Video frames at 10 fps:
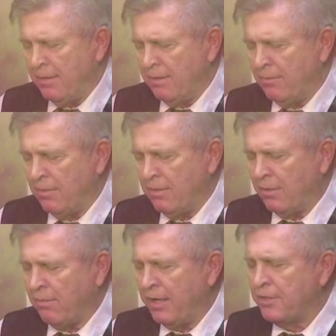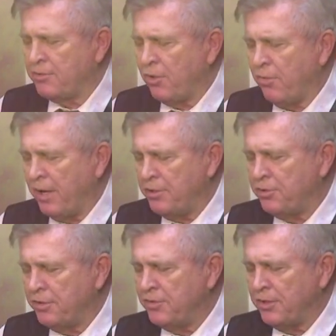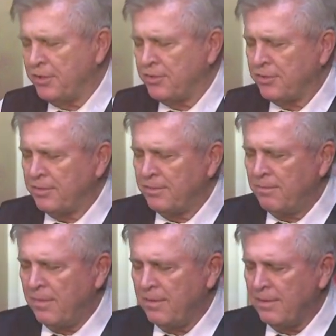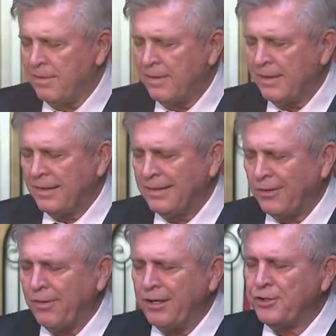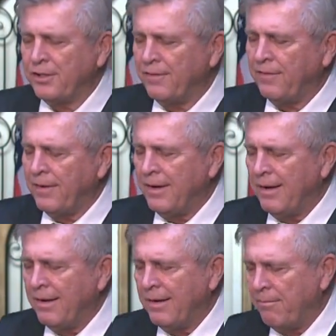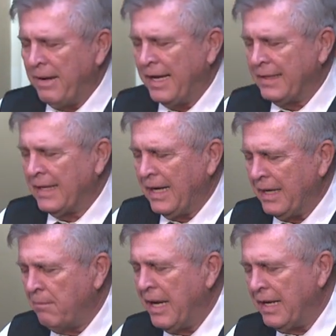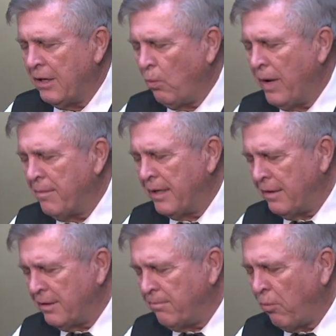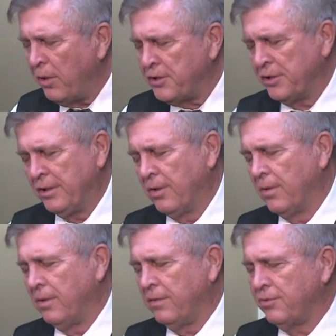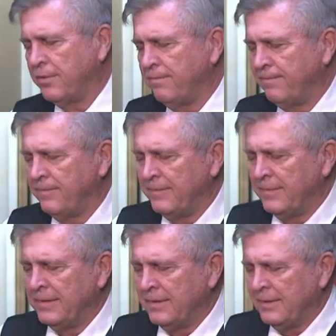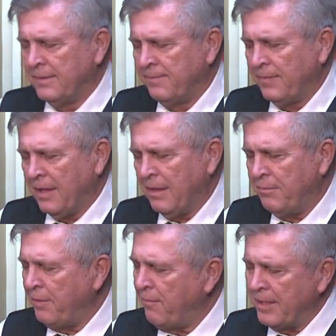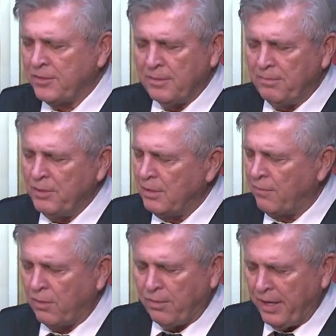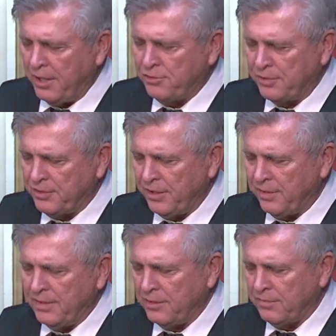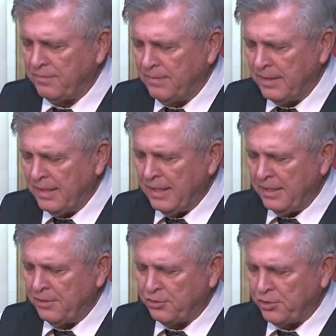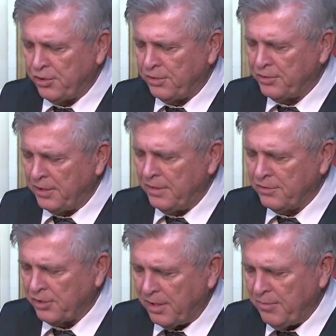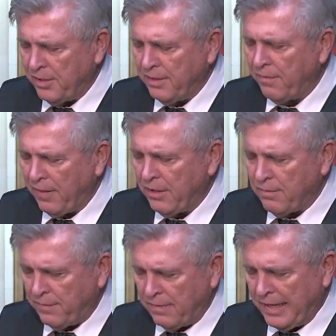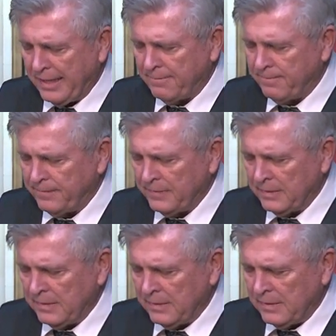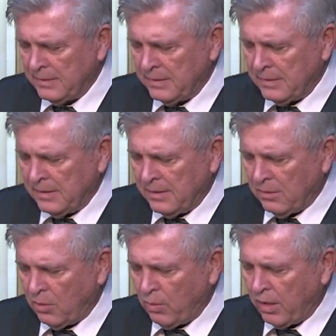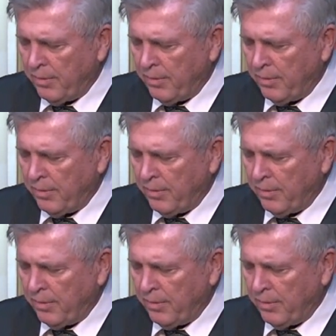one of the greatest creations is the creation of mankind, men and women and boys and girls. And we've met some beautiful creations here in this in this church and in this community. Thank you for that. Lord, we're going to be